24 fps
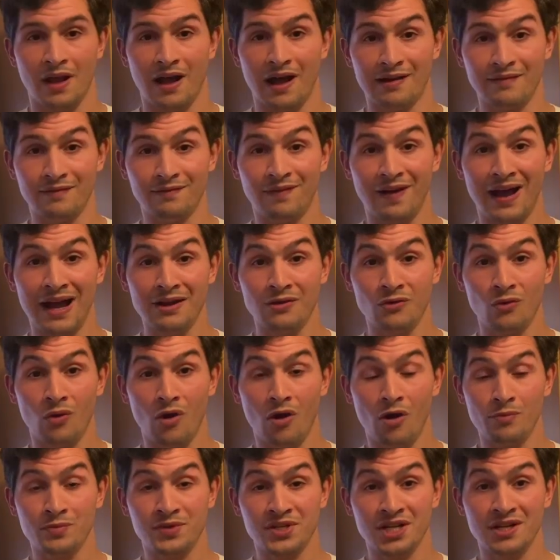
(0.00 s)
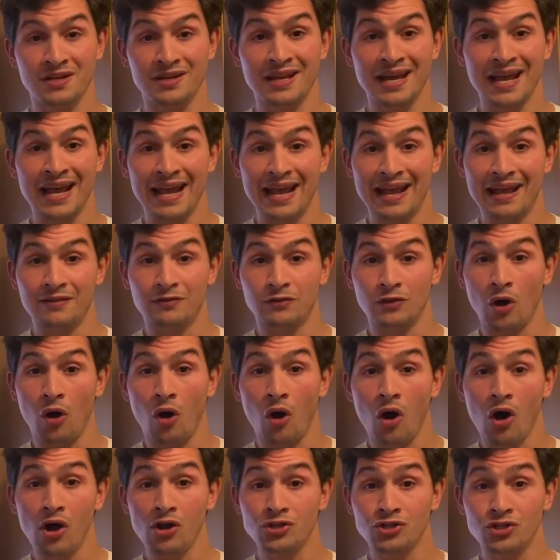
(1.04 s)
A final option is the
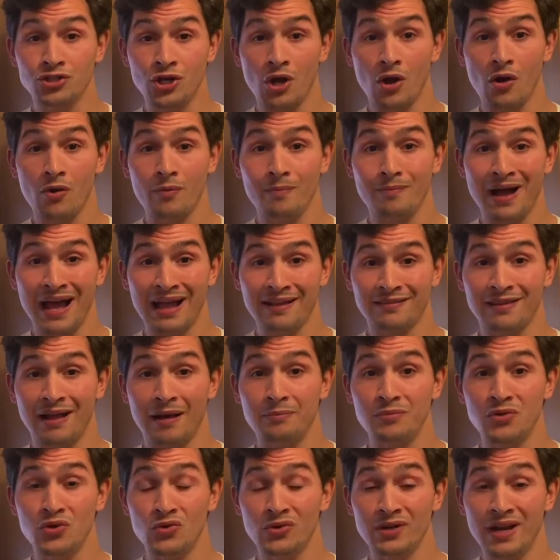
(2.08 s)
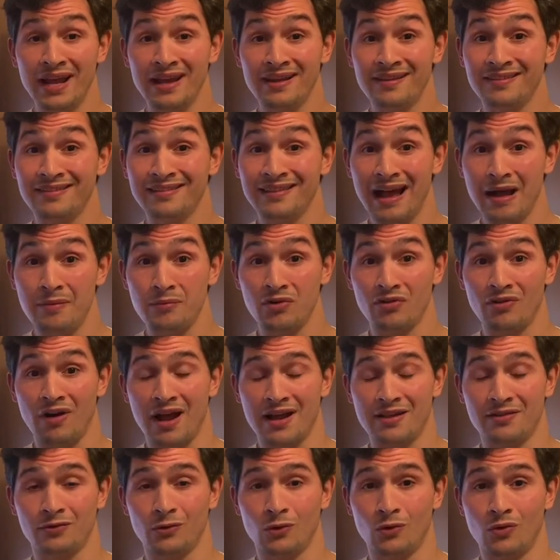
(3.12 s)
Honjo Masamune
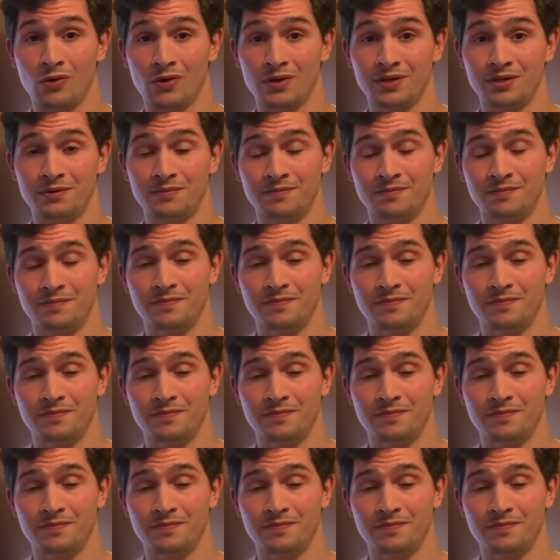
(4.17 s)
samurai sword.